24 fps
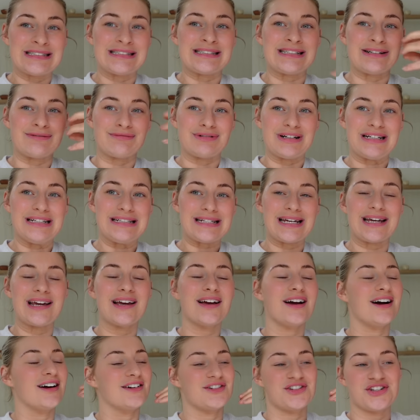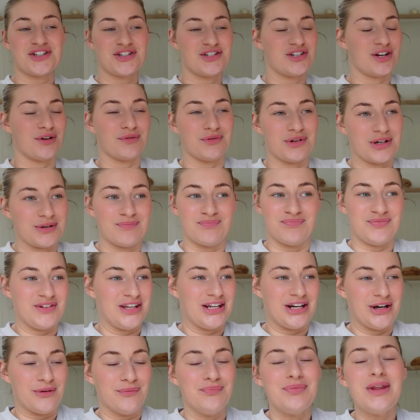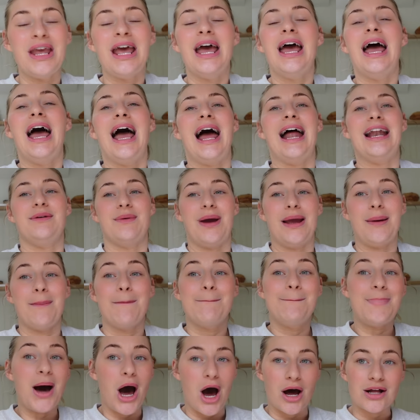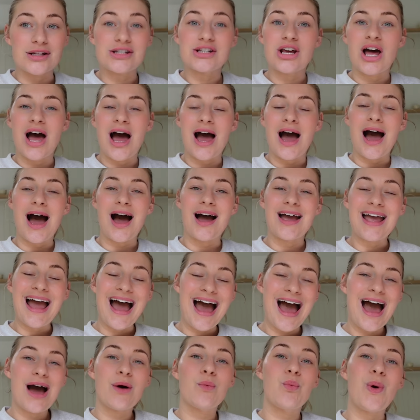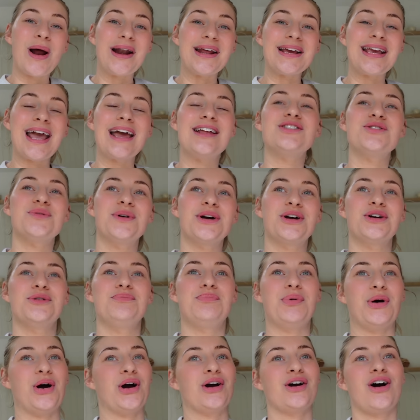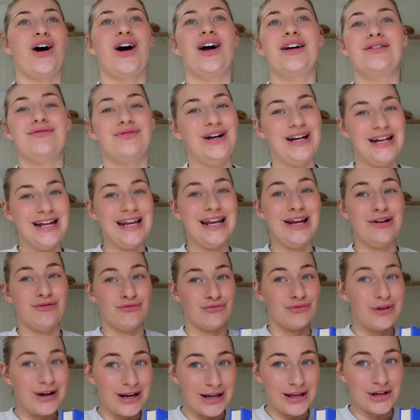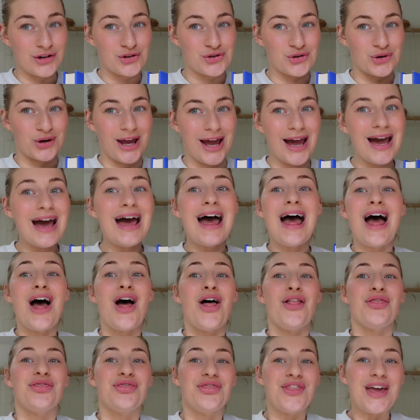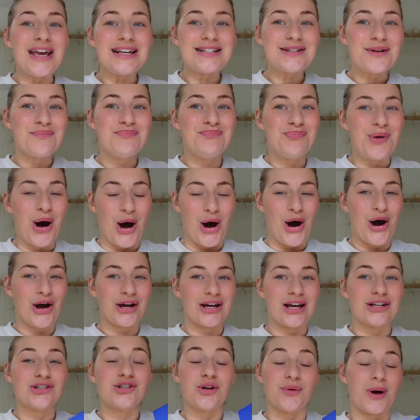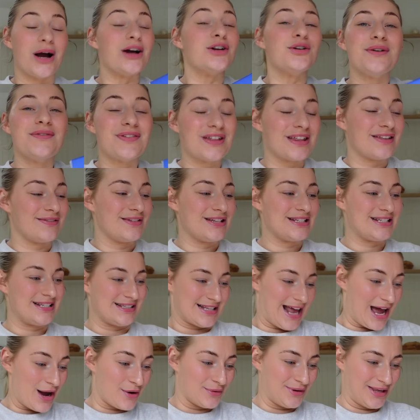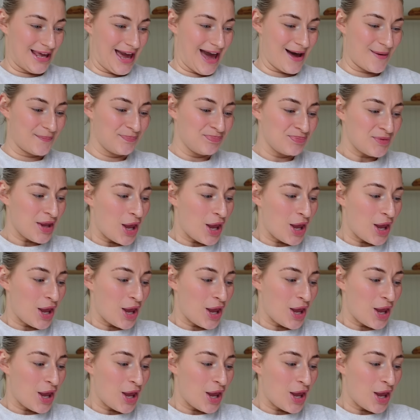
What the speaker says: to reading. I just don't, you know. Anyway, but when I get into a good book, I really, really enjoy it. This book, so I don't even think this is out yet,